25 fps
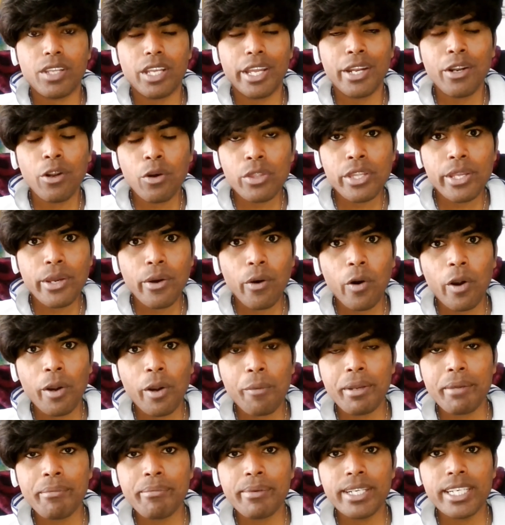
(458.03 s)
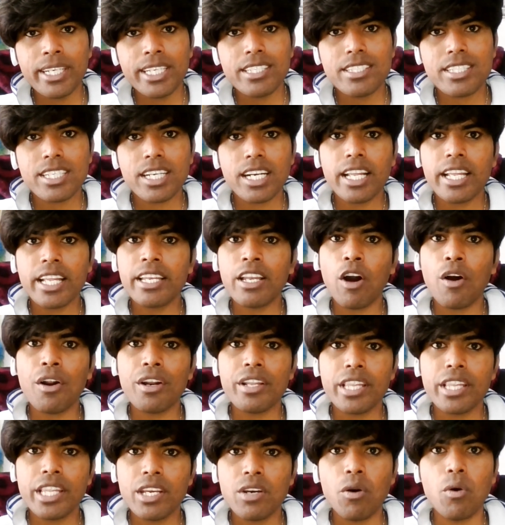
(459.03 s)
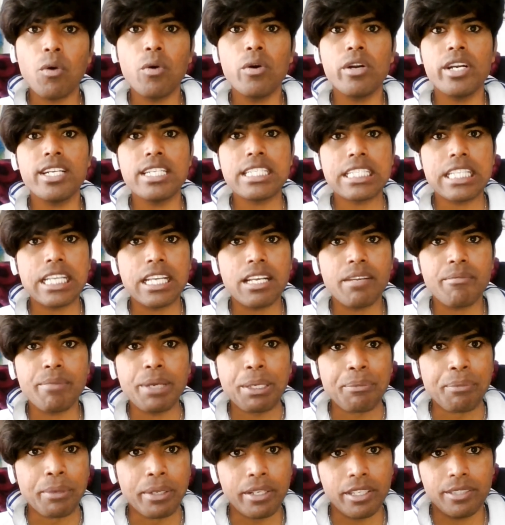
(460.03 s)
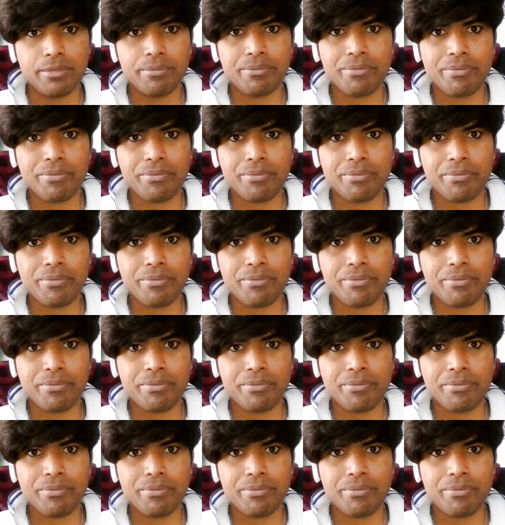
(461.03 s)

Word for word: You know, the old people literally not the old and sick people.